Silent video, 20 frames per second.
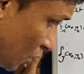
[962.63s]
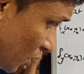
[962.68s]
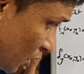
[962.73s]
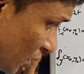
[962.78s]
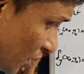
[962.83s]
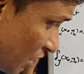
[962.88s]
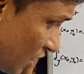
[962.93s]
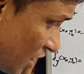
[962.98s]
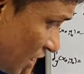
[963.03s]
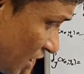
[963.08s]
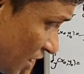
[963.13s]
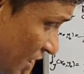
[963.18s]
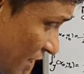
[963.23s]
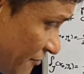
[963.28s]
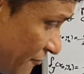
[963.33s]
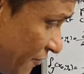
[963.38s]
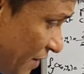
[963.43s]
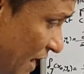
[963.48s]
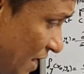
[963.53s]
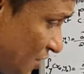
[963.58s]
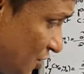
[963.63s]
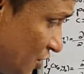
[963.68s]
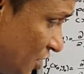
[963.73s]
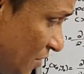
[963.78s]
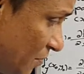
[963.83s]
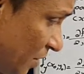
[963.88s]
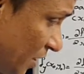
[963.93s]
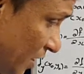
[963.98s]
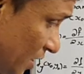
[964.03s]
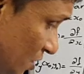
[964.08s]
here f dash
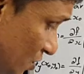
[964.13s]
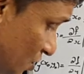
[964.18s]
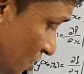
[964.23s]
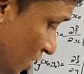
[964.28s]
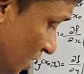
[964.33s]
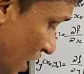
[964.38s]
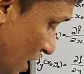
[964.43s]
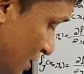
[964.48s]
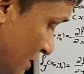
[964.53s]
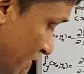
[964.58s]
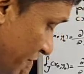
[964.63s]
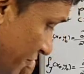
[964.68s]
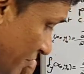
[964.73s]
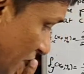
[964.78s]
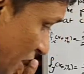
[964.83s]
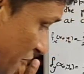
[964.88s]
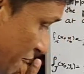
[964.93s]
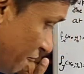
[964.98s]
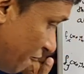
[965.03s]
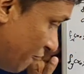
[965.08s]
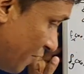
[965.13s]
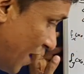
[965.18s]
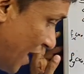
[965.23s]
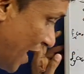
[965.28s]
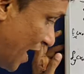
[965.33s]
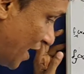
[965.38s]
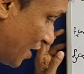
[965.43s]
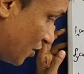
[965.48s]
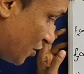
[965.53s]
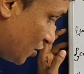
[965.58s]
g minus g dash f
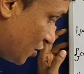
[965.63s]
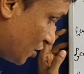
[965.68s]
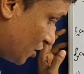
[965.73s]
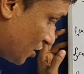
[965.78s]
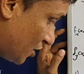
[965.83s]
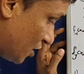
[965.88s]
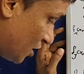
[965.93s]
dash,